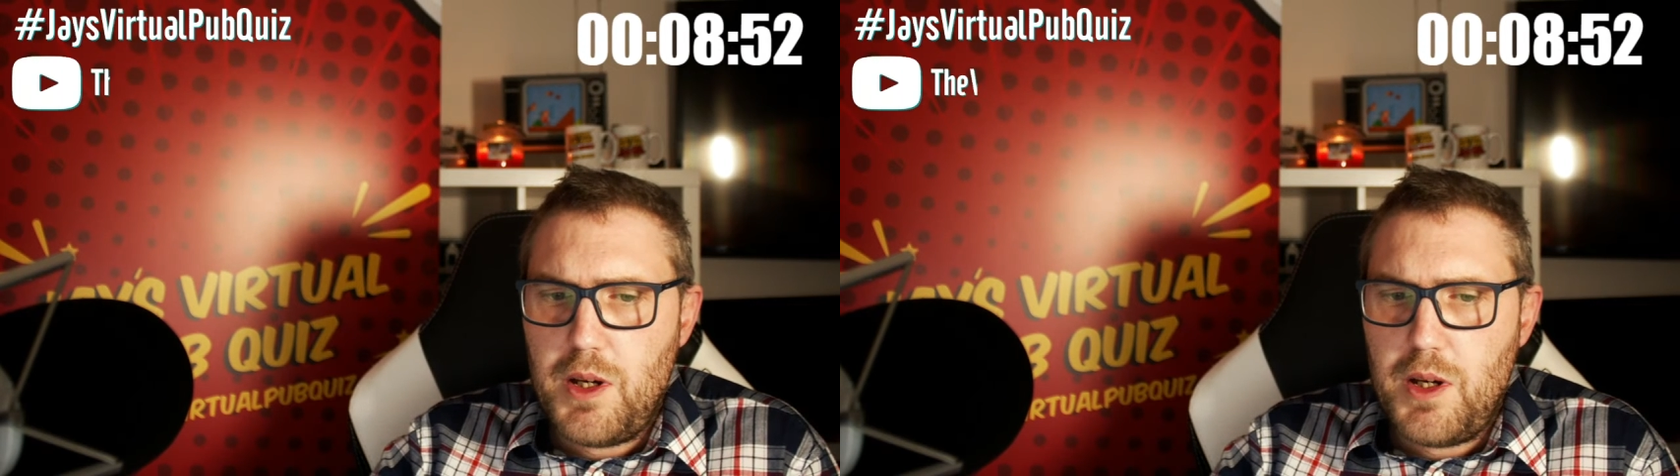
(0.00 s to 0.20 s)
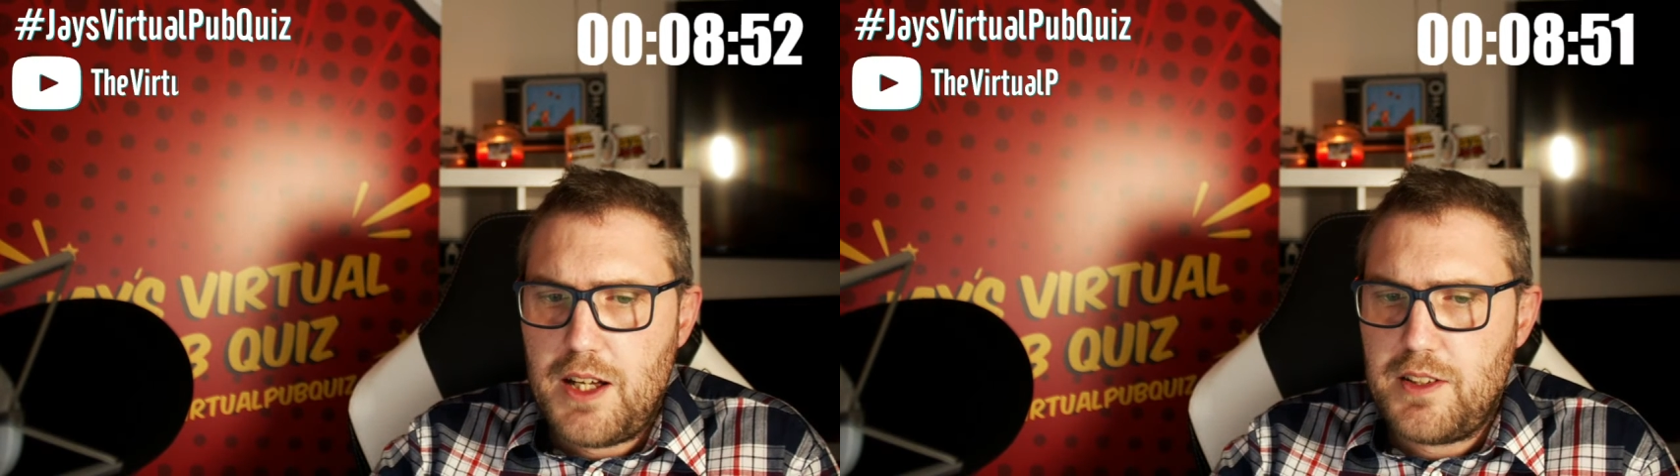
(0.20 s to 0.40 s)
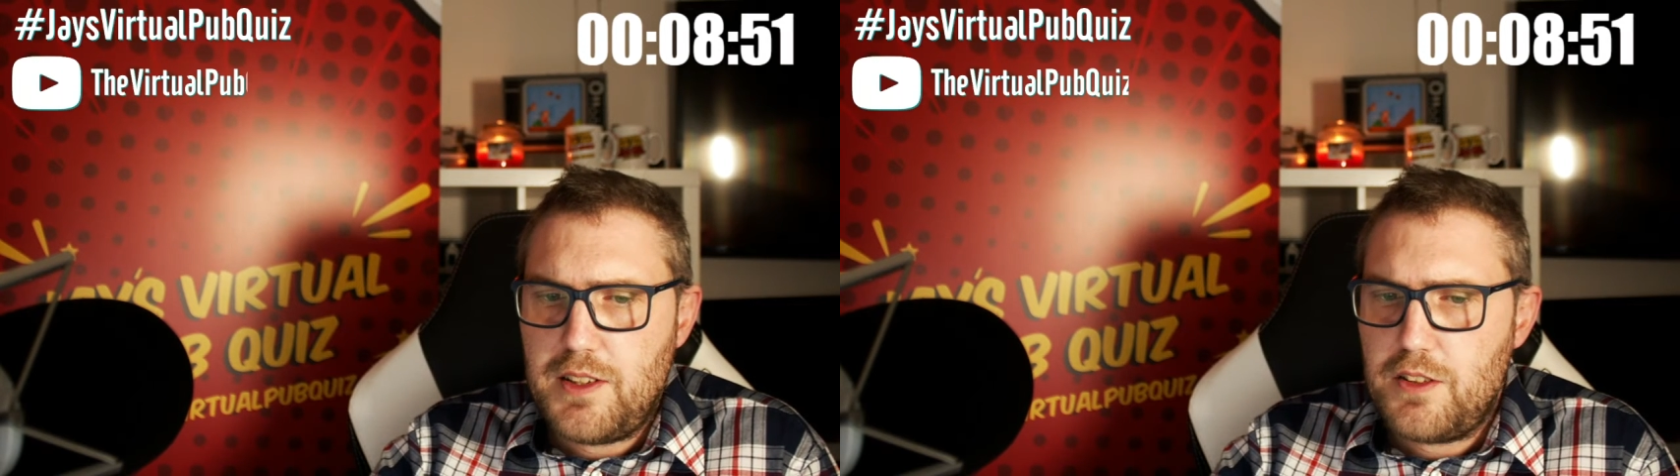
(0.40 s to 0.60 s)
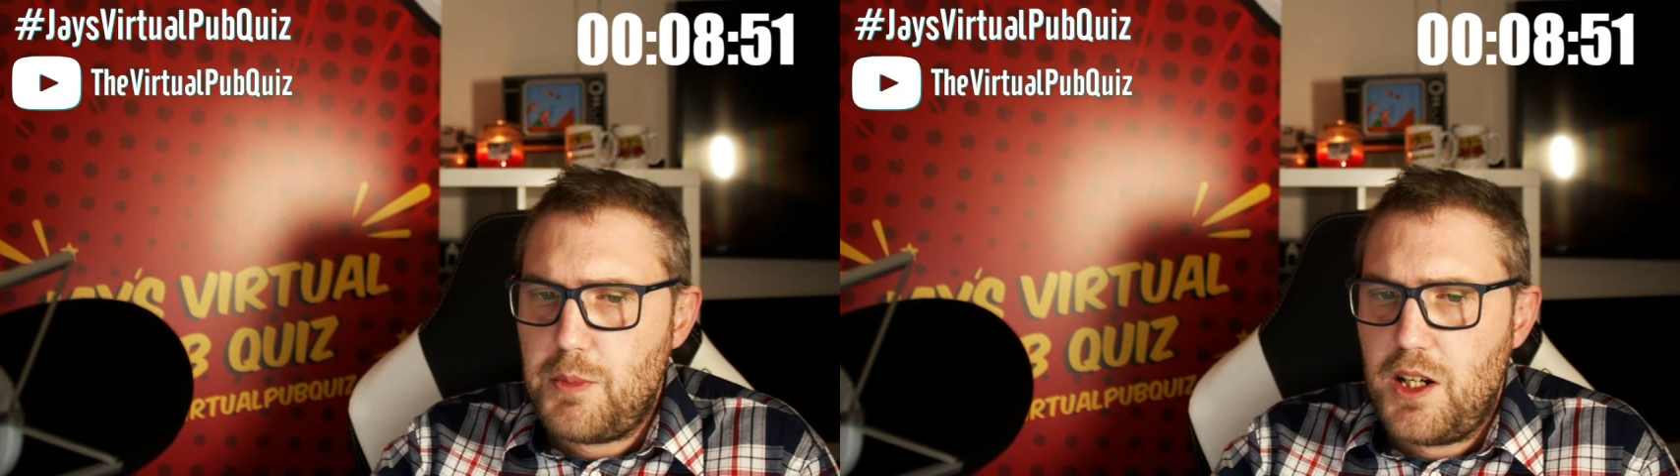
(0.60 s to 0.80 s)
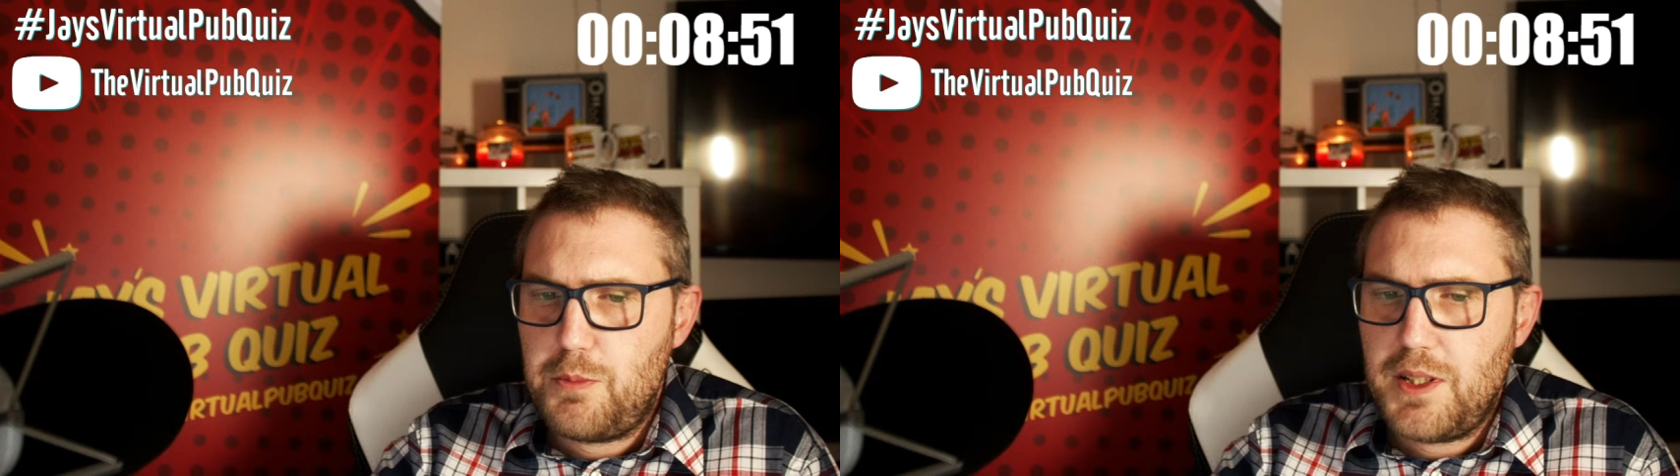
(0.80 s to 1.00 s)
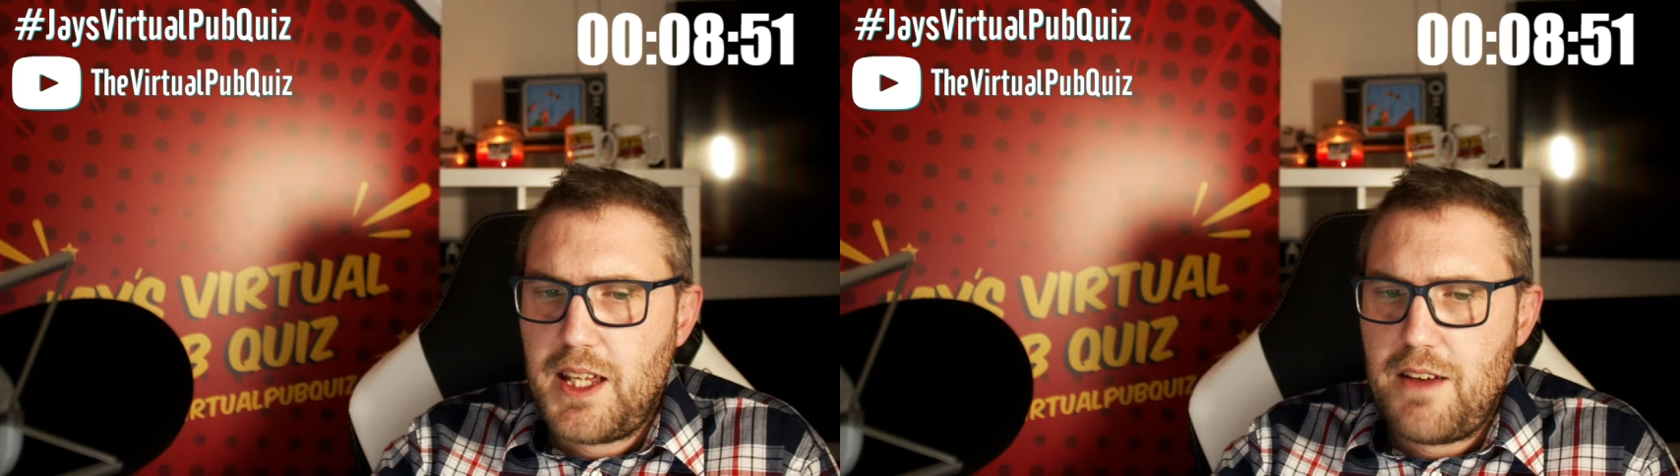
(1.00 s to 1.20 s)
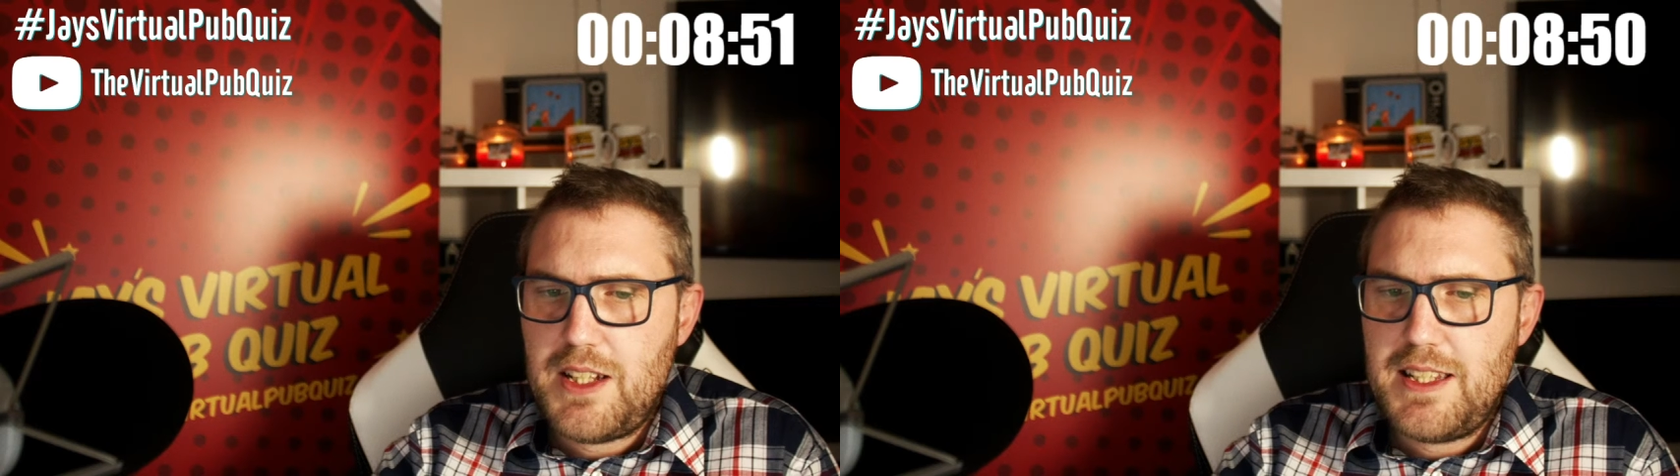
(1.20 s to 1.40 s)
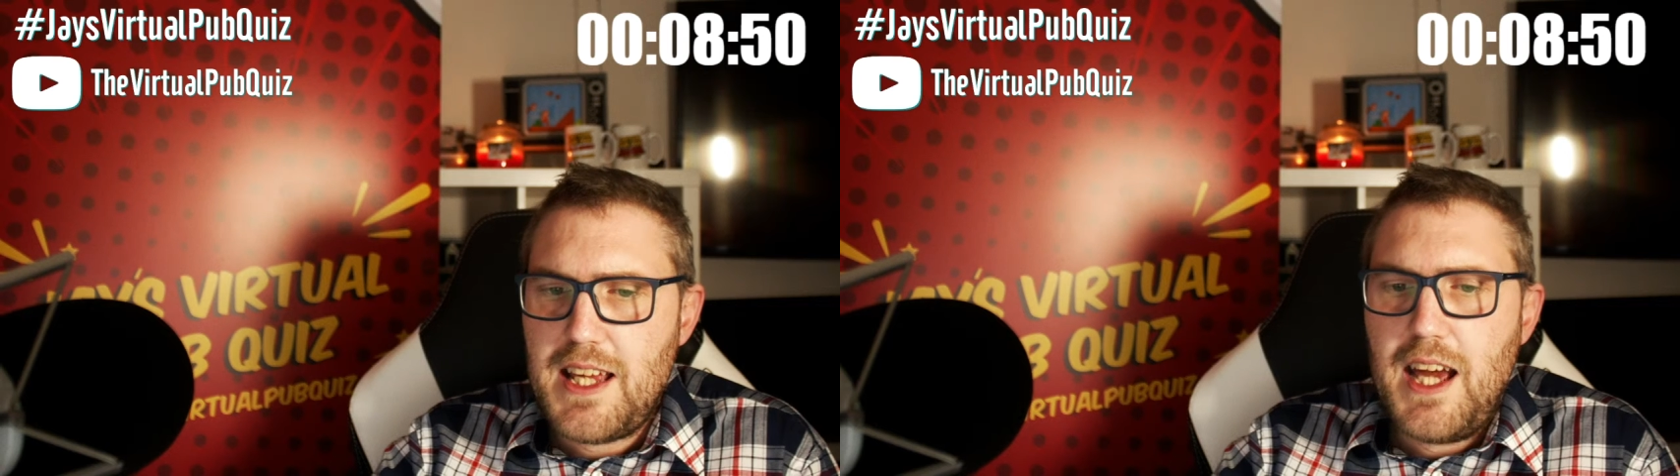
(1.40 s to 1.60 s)
Shout out to my husband
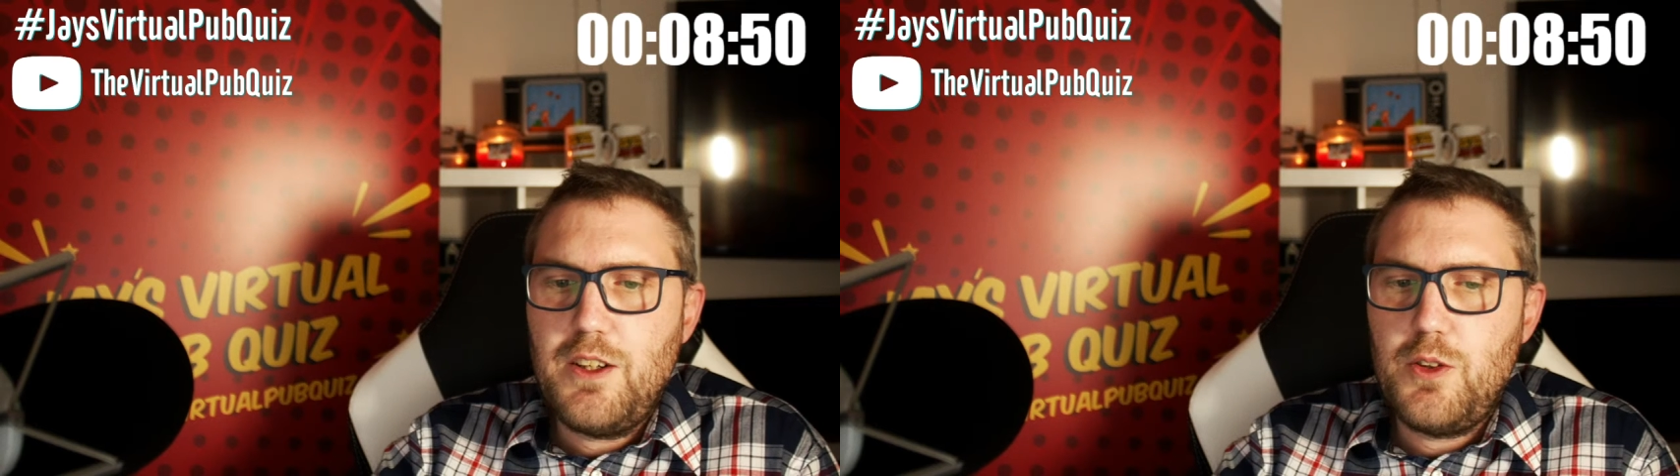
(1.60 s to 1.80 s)
Kevin Dan,